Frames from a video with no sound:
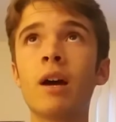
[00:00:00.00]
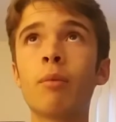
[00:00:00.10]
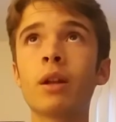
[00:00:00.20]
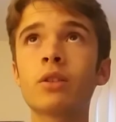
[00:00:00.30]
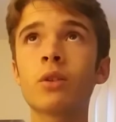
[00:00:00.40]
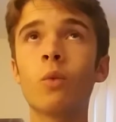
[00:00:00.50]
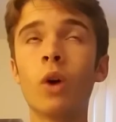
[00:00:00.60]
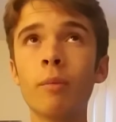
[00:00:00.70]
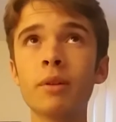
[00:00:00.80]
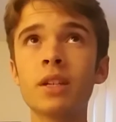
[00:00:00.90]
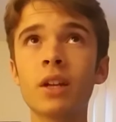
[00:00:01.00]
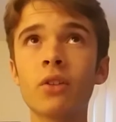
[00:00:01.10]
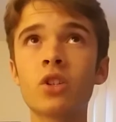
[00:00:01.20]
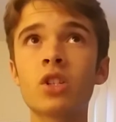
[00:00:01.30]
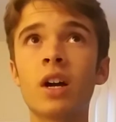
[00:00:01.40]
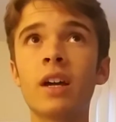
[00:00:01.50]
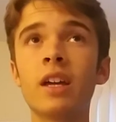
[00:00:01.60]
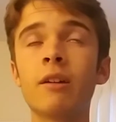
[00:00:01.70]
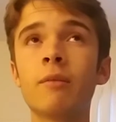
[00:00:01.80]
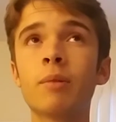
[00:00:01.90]
but he took one particular shot
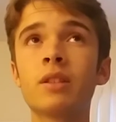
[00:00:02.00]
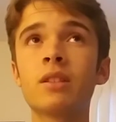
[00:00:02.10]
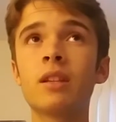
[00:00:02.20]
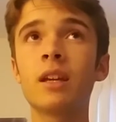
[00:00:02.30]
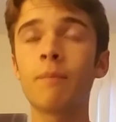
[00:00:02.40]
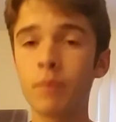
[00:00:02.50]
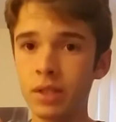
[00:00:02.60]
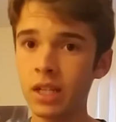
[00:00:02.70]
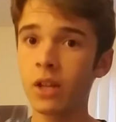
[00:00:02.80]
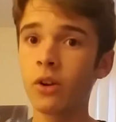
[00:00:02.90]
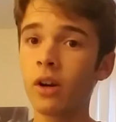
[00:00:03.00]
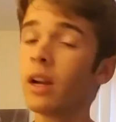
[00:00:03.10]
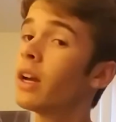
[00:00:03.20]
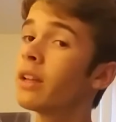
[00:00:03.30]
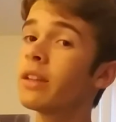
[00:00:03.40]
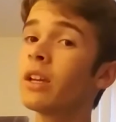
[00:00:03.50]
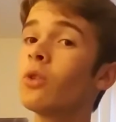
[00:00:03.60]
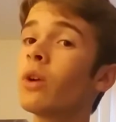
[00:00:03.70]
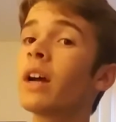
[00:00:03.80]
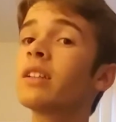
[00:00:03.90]
in particular in particular that
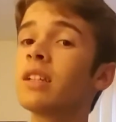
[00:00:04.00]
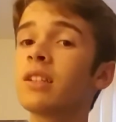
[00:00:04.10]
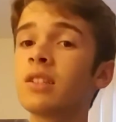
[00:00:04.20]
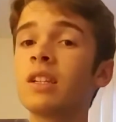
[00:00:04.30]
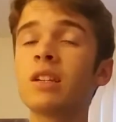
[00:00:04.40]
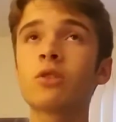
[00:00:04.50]
you guys need to see.